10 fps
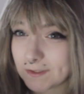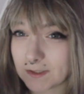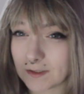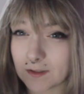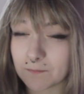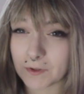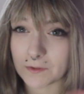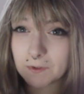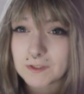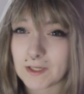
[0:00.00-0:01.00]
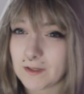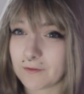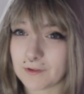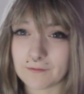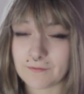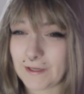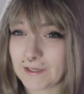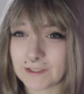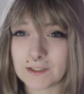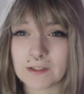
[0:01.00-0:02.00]
wigs you can put them on tighter and they're
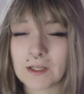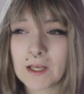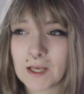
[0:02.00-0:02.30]
fine, and